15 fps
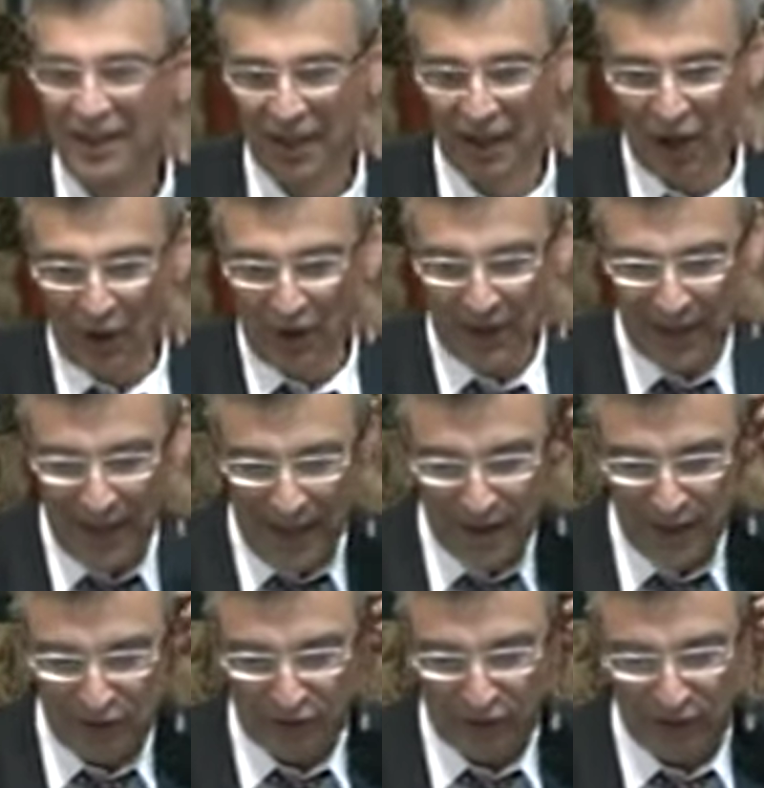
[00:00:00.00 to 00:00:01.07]

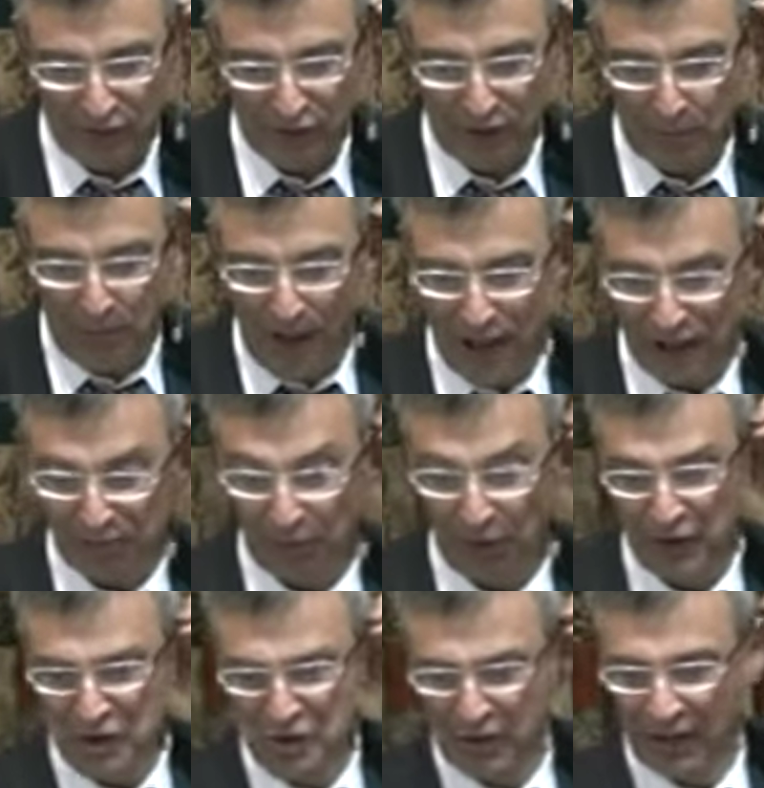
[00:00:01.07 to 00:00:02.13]
Again, it seems
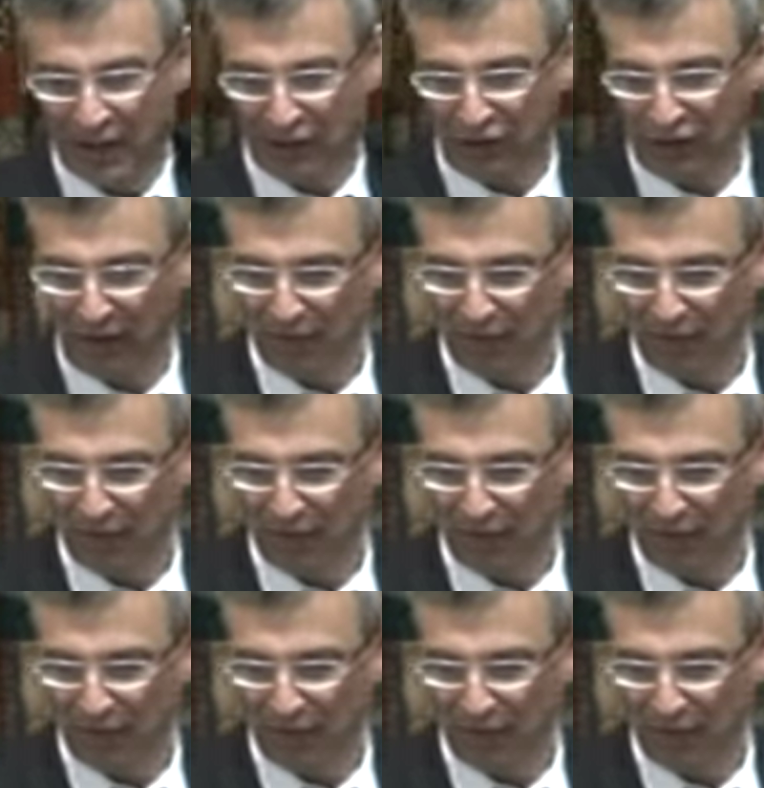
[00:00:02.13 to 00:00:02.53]
impossible that you could get